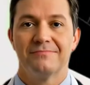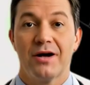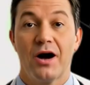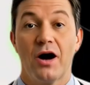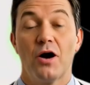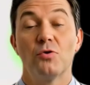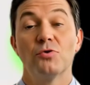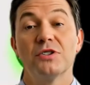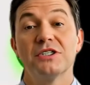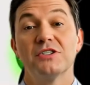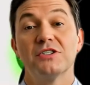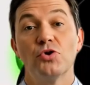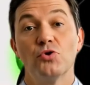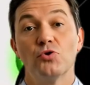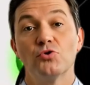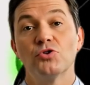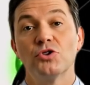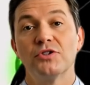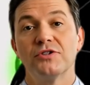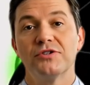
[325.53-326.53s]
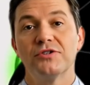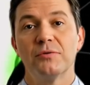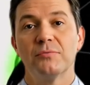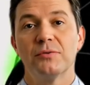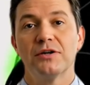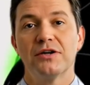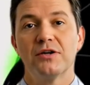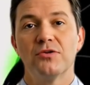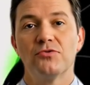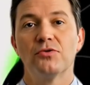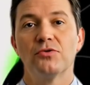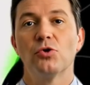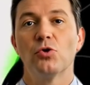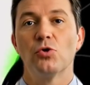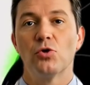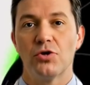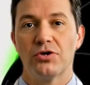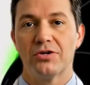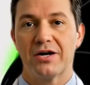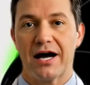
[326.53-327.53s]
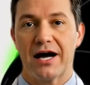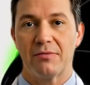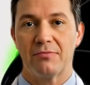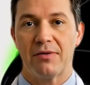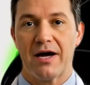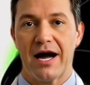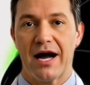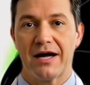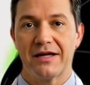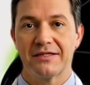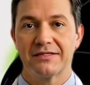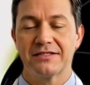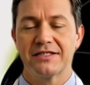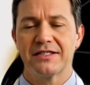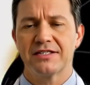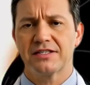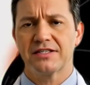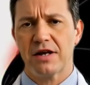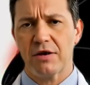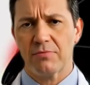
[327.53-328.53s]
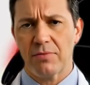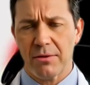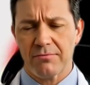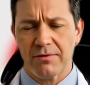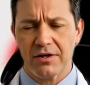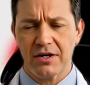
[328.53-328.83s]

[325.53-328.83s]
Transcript: well into your 60s, 70s, and beyond.